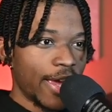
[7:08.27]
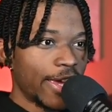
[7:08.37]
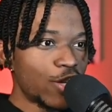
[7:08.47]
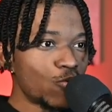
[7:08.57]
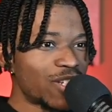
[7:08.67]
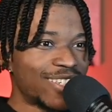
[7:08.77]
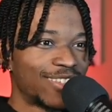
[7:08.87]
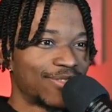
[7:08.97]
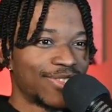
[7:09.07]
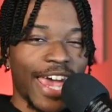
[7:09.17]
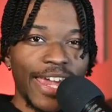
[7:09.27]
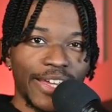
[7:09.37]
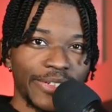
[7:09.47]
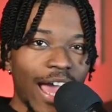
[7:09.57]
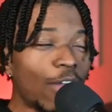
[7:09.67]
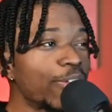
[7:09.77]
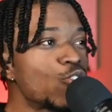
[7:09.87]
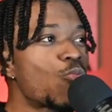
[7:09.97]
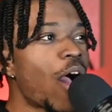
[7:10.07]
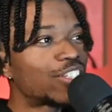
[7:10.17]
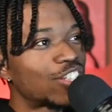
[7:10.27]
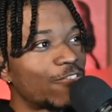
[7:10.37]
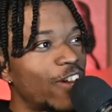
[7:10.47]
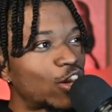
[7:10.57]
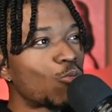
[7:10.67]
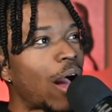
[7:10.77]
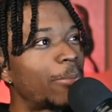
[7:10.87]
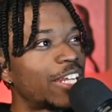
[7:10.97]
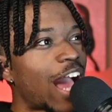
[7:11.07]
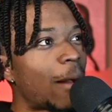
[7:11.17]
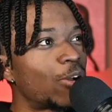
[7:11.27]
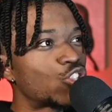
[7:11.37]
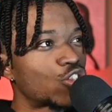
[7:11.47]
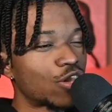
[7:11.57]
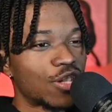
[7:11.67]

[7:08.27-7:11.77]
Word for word: Can you just tank? How can you watch the Victor Wembanyama's